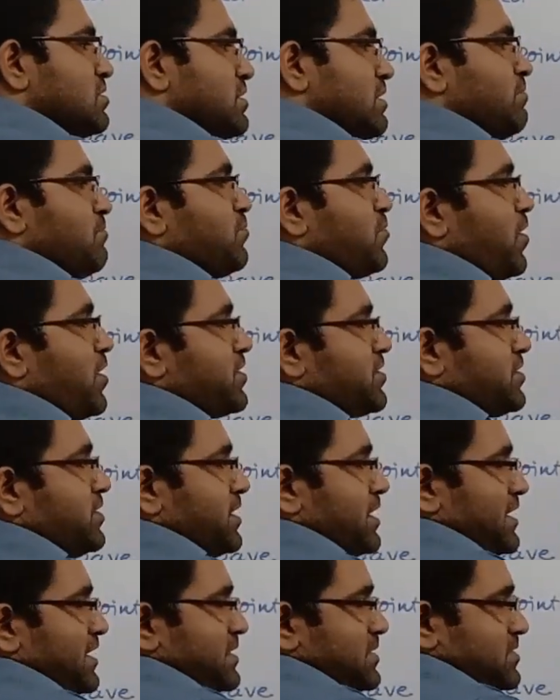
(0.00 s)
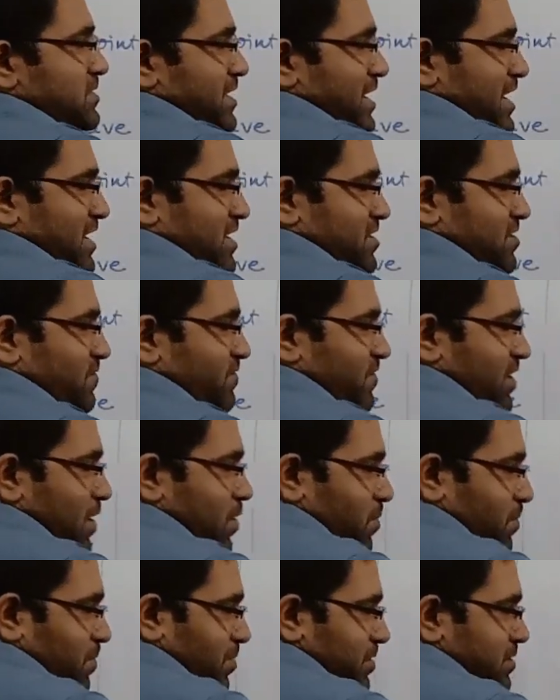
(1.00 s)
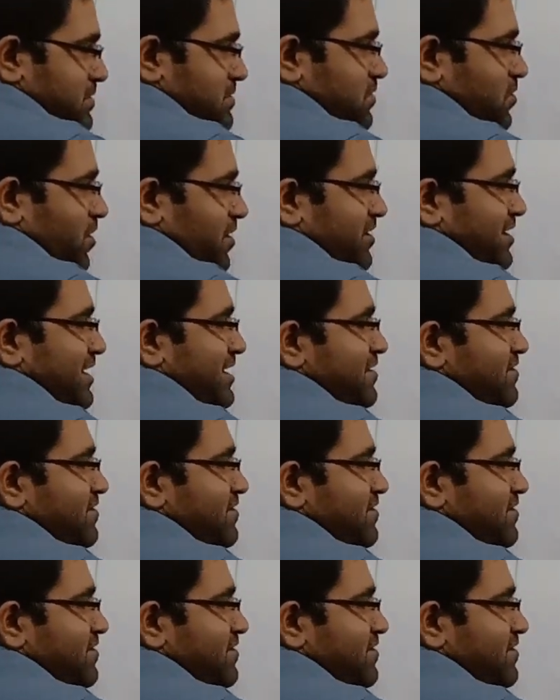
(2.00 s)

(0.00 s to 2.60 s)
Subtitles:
important is that the wave pulse got